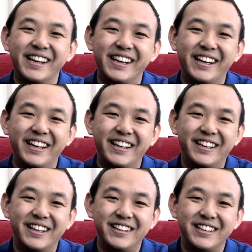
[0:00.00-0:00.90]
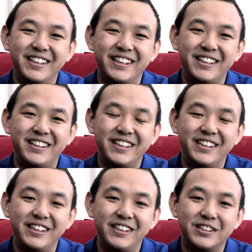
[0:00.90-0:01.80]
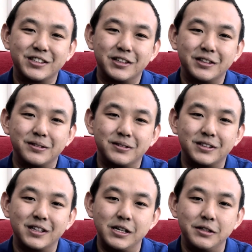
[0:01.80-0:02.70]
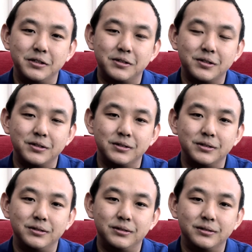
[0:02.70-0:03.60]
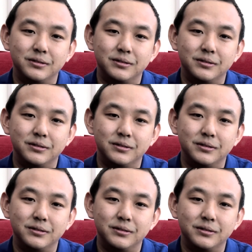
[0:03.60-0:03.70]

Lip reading: And then they sort of guide you through.